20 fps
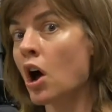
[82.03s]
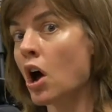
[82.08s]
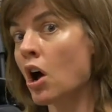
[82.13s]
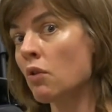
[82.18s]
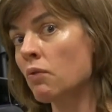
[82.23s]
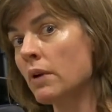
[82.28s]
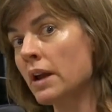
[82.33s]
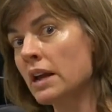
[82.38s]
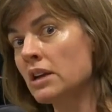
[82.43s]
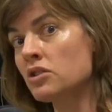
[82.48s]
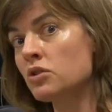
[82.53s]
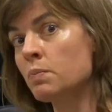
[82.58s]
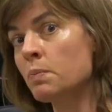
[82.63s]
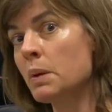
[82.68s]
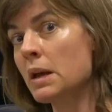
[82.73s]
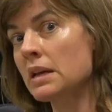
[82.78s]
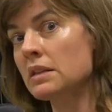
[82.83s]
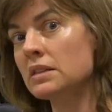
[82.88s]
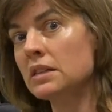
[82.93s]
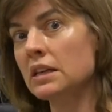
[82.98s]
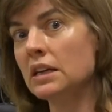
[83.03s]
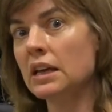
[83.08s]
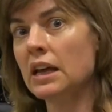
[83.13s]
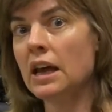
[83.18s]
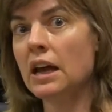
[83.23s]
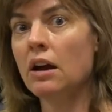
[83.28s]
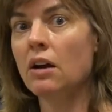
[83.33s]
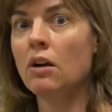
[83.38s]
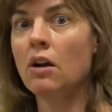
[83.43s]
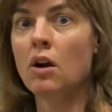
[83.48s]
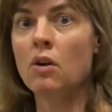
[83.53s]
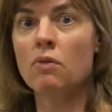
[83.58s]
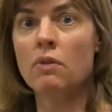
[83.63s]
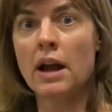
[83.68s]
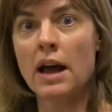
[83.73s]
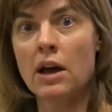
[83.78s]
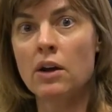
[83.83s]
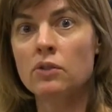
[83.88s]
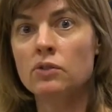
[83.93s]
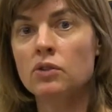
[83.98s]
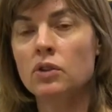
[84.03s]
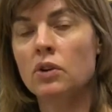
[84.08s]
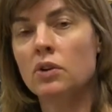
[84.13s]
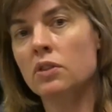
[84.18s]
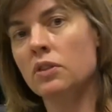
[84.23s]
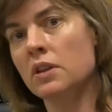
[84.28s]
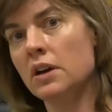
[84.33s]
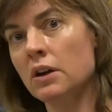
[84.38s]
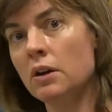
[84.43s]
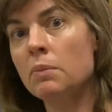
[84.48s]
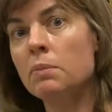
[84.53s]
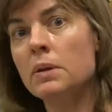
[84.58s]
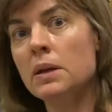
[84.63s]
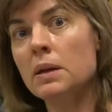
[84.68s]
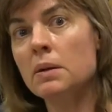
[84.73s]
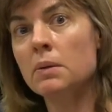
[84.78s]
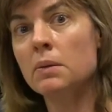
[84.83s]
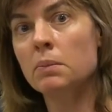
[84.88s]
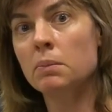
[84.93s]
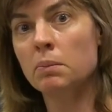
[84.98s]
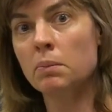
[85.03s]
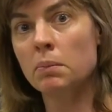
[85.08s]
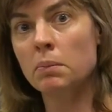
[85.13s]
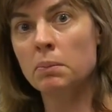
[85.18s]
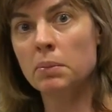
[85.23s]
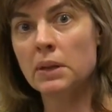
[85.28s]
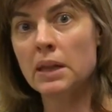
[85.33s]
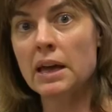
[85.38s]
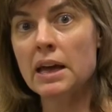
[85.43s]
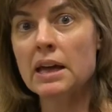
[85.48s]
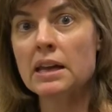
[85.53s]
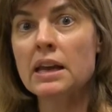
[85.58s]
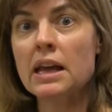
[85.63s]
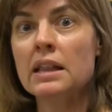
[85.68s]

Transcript: arrange basic care around her therapy plan.